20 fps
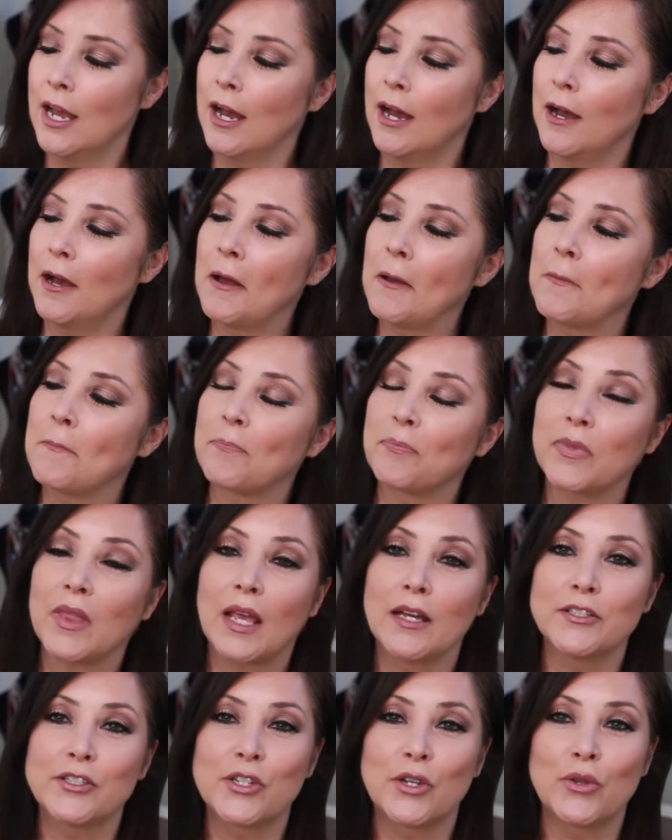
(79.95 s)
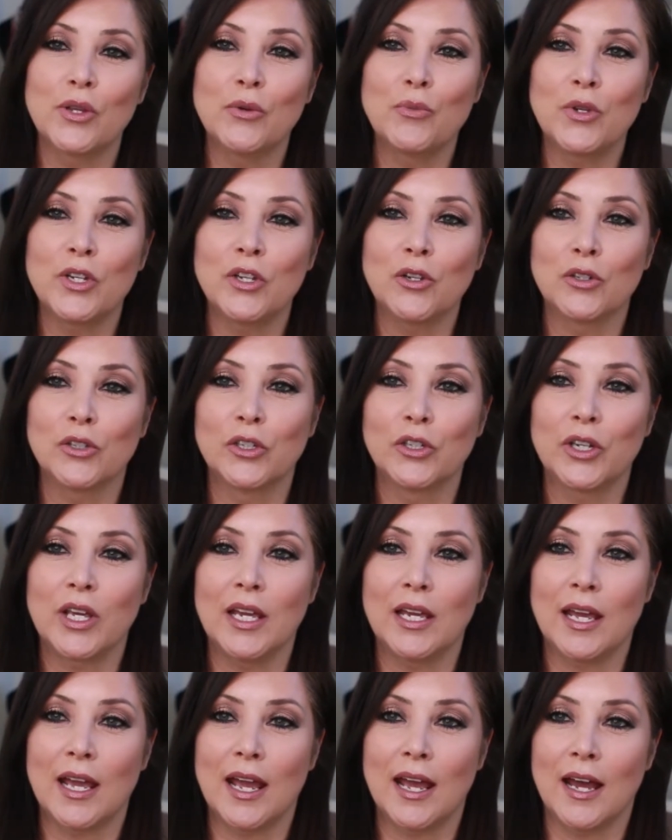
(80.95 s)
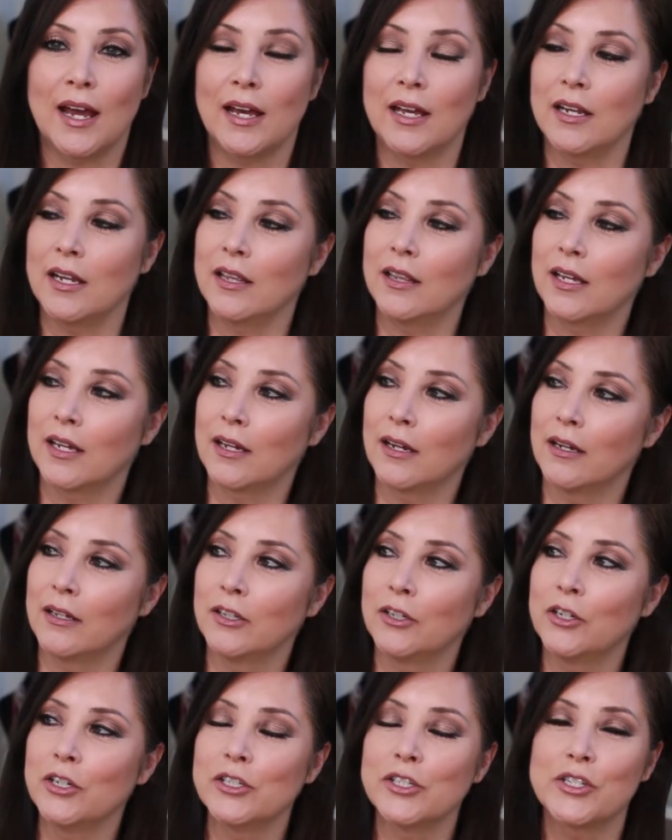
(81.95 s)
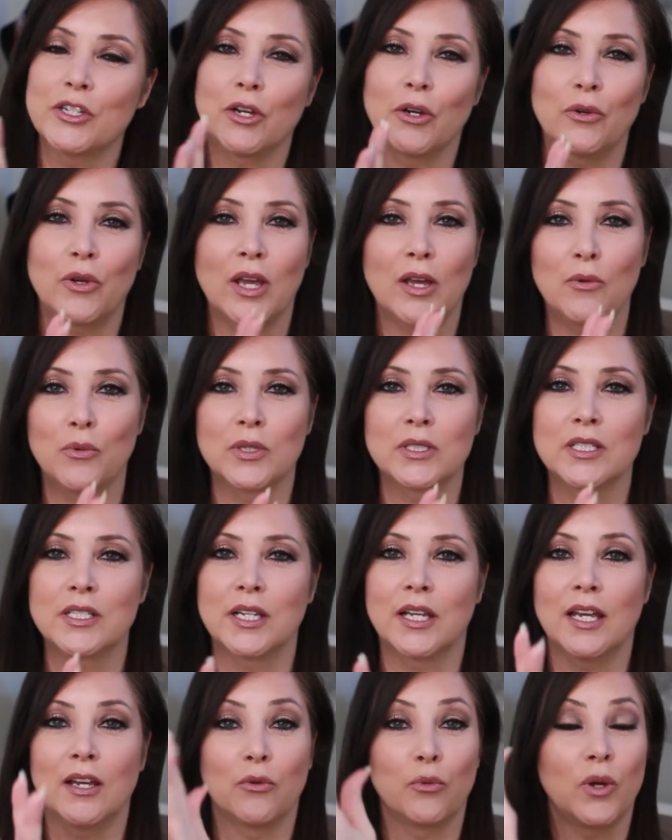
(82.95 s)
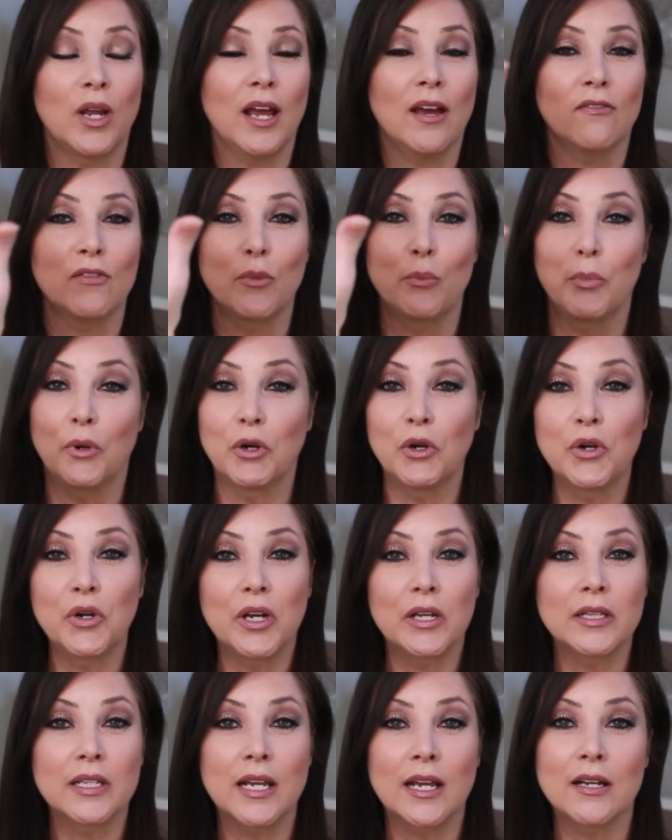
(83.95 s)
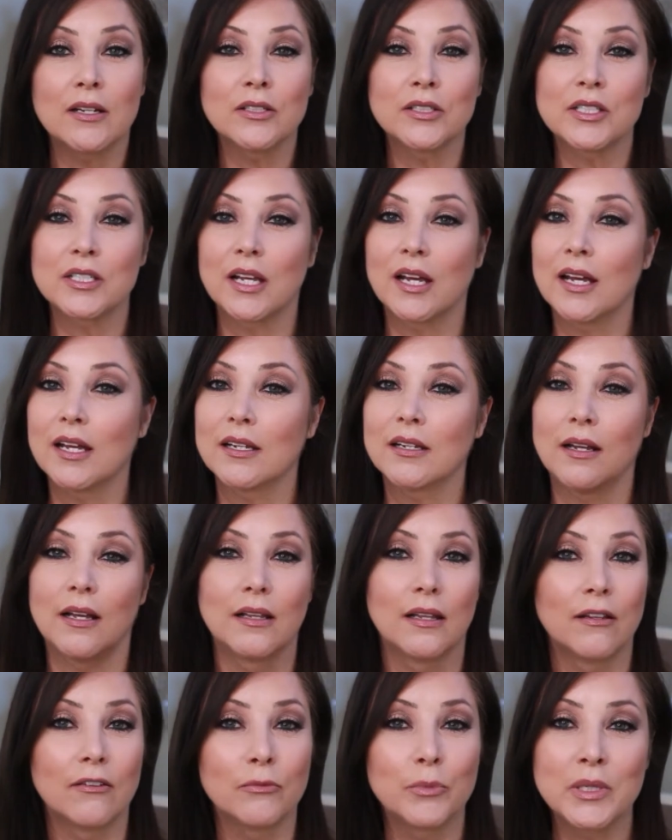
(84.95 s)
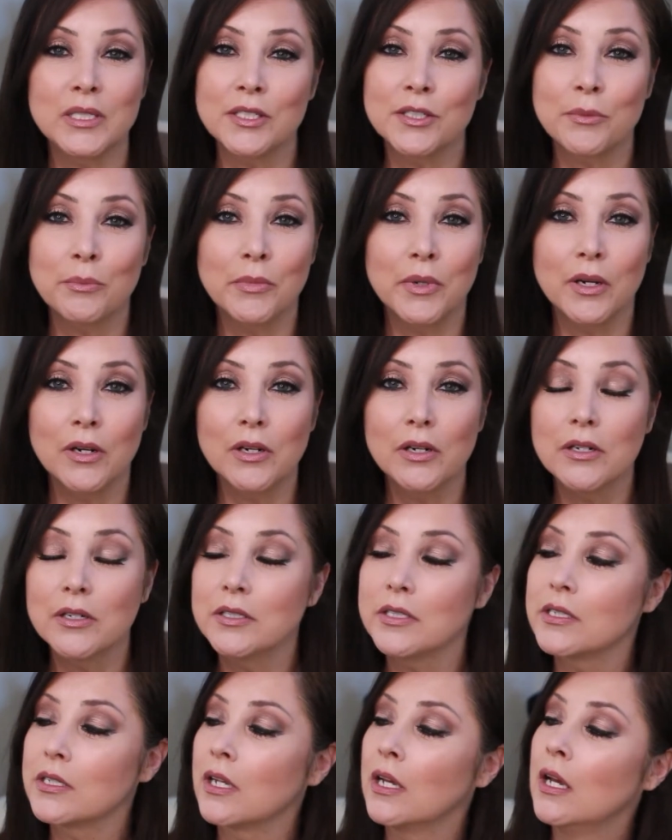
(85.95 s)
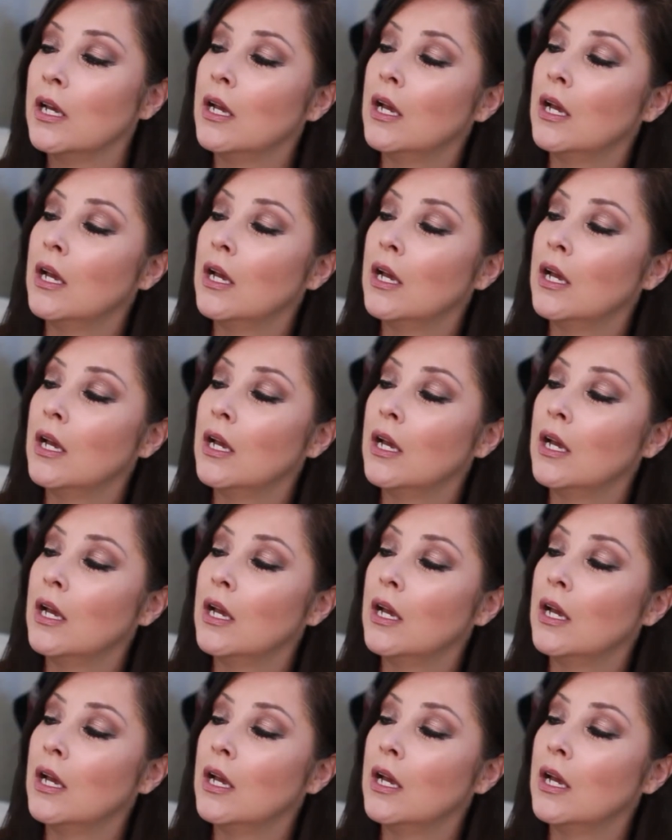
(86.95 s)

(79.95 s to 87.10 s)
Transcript: Um, so then when you're looking at the colors, okay, once again, we have the bird on the outside. I love me some birds.